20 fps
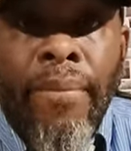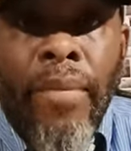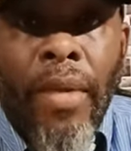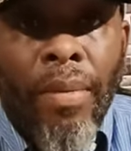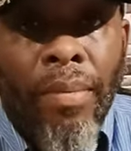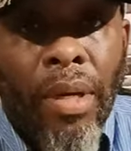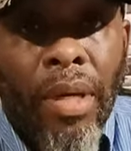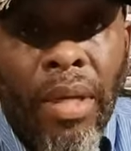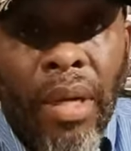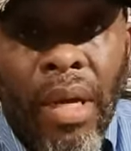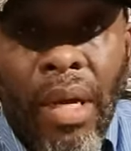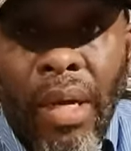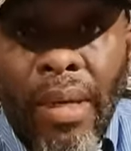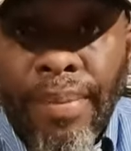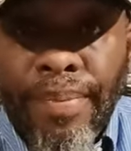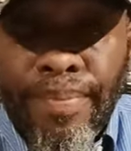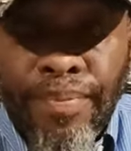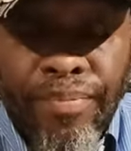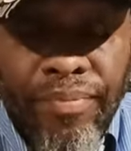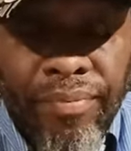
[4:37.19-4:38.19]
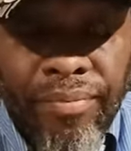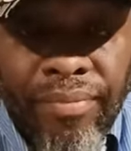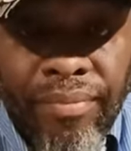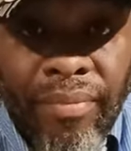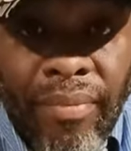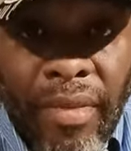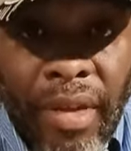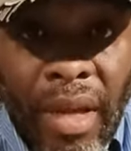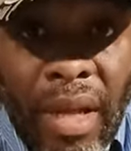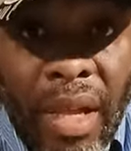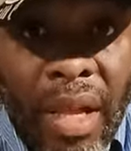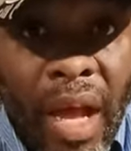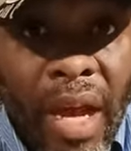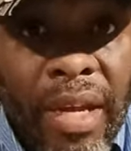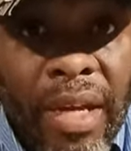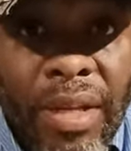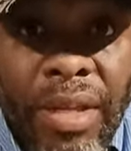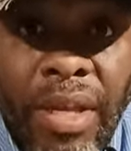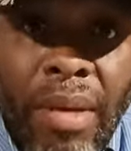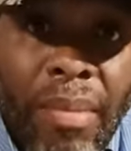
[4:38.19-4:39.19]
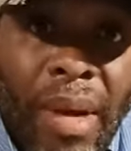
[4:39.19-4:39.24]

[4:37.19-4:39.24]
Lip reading: But like I said,